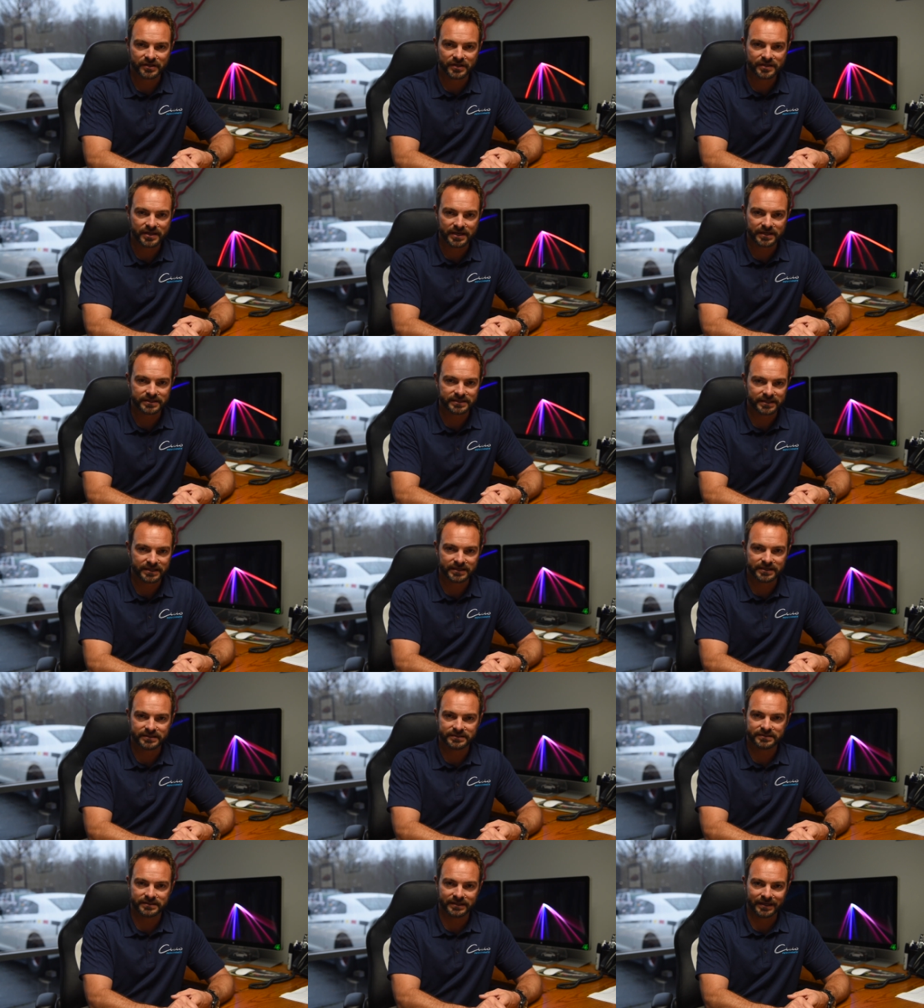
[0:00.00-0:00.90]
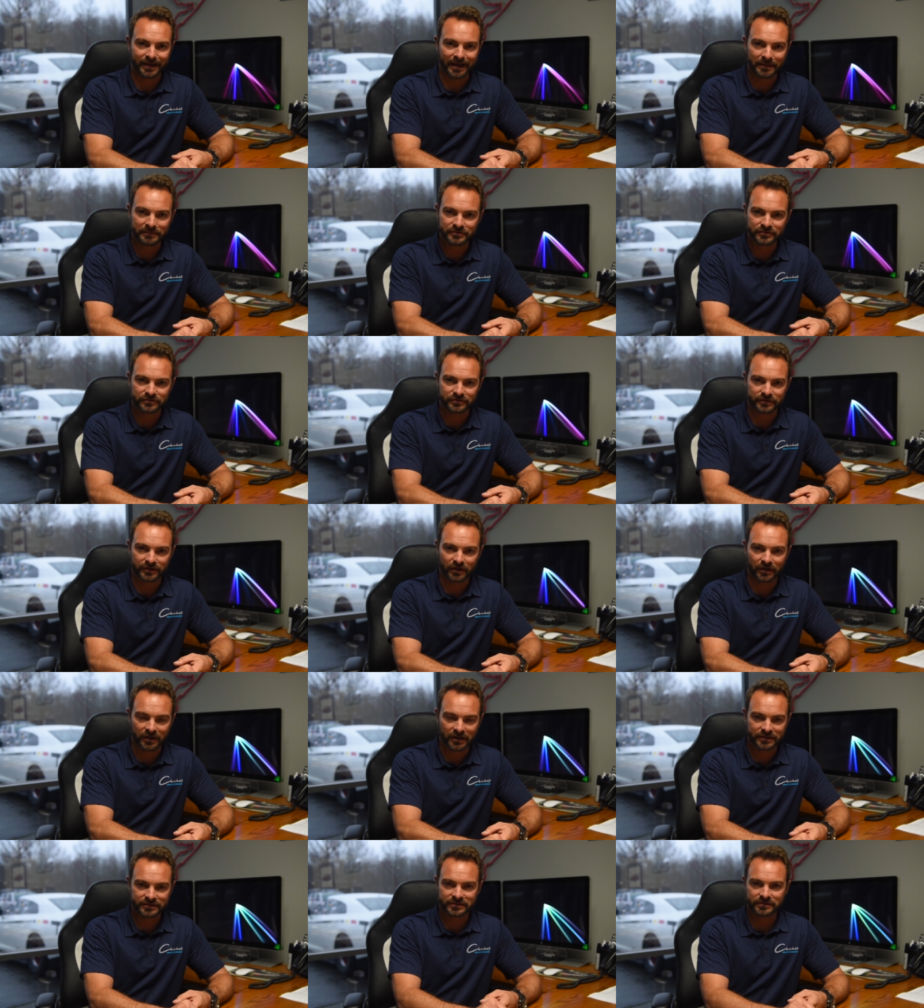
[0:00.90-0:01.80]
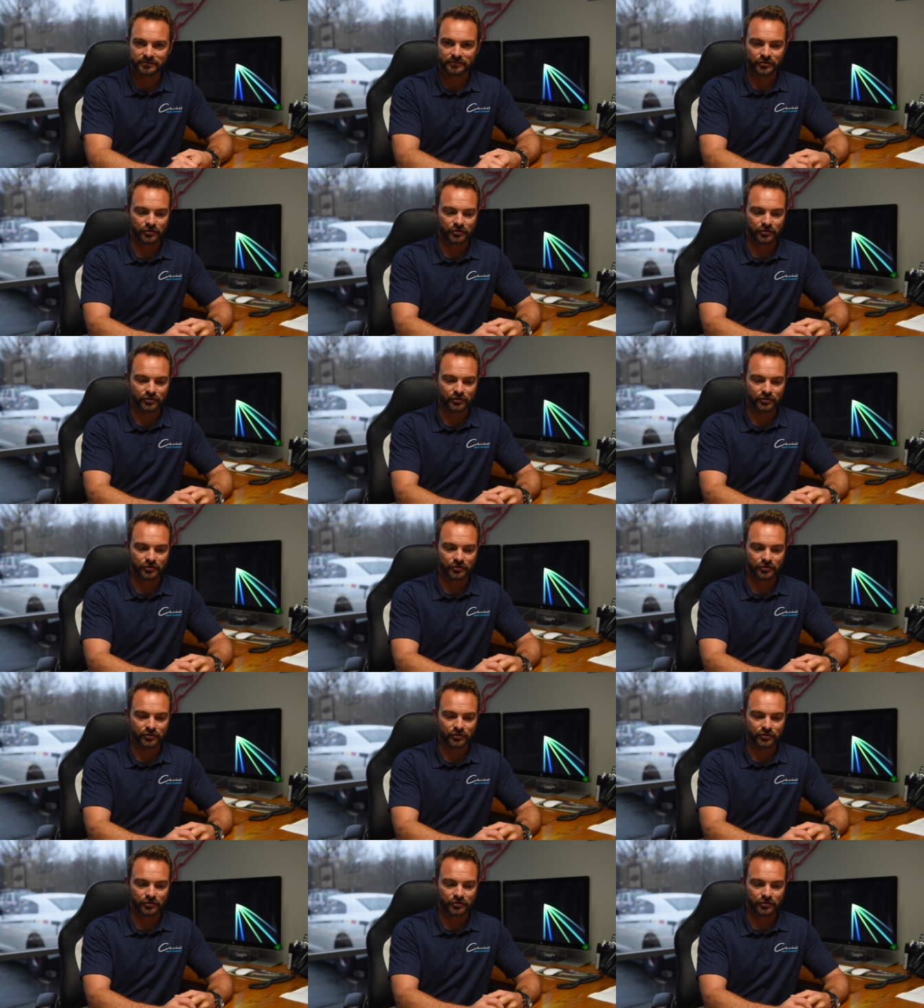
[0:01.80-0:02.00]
that they did is absolutely awesome.